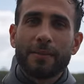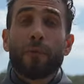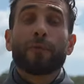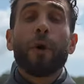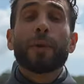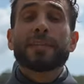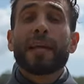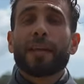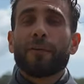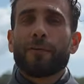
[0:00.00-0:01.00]
Before we
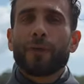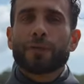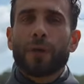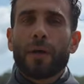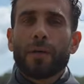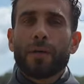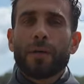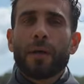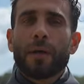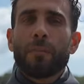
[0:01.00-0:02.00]
take our first shot,
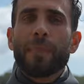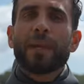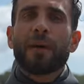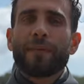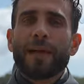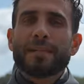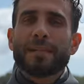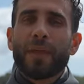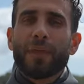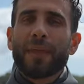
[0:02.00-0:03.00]
many of us
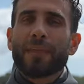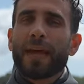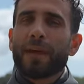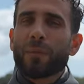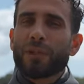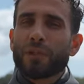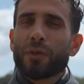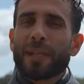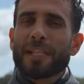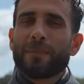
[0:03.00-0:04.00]
think that we
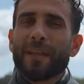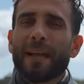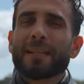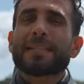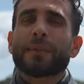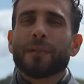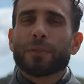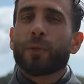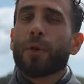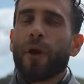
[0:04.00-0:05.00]
shoot a spear gun similar
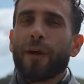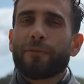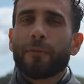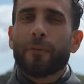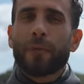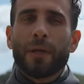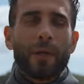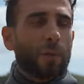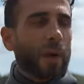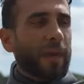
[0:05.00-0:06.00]
to a rifle,
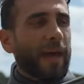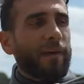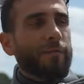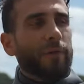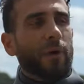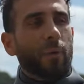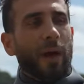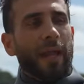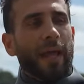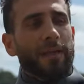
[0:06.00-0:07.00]
where we have
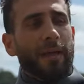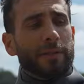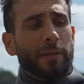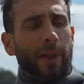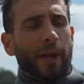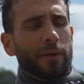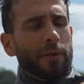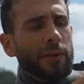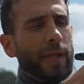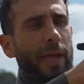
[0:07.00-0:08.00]
one hand down the barrel
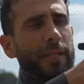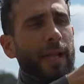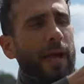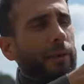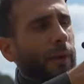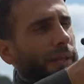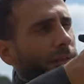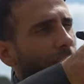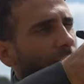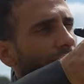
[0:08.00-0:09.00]
and the other one
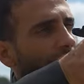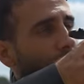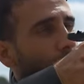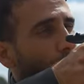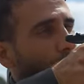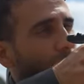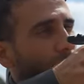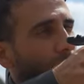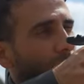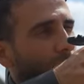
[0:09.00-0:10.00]
near the end looking
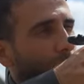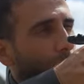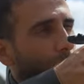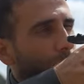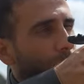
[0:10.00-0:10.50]
down the scope.